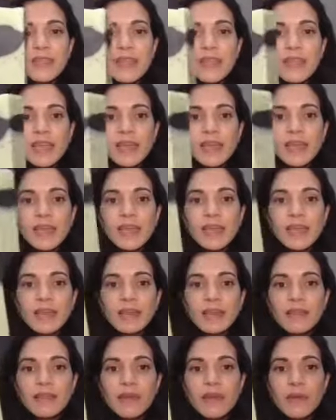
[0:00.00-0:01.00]

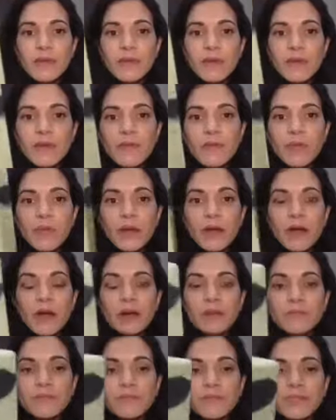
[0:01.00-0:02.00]
And the unbeveled
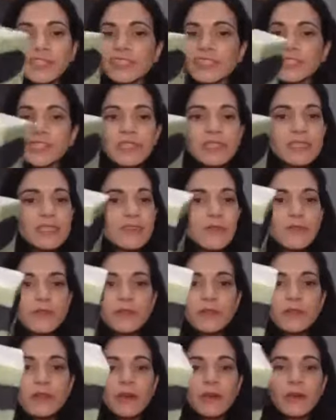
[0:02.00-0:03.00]
bar, it's just a
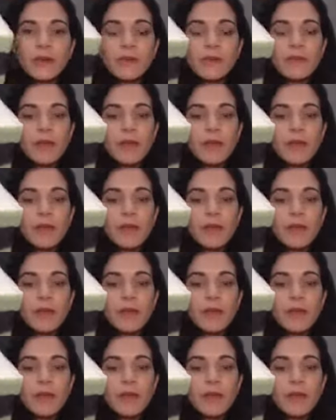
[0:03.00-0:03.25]
different look.